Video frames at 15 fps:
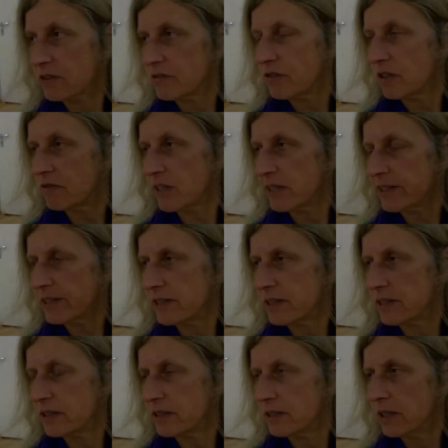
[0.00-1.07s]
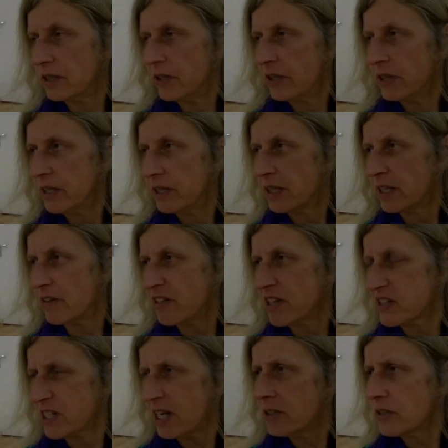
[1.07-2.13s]
The longer you speak the mantra,
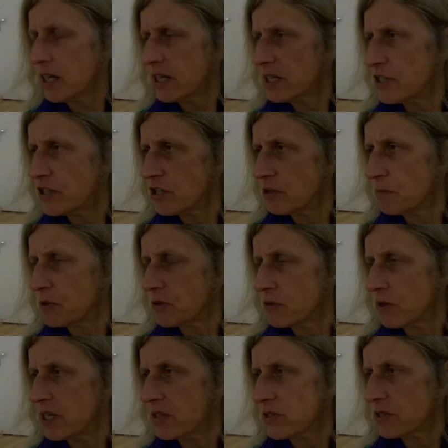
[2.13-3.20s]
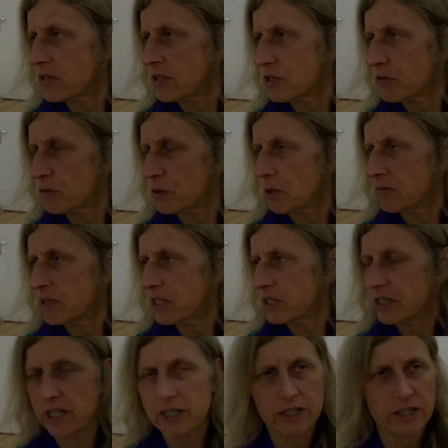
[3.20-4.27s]
it is the accelerator pedal of
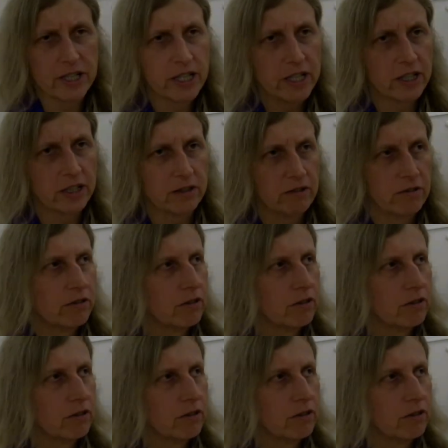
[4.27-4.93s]
awareness.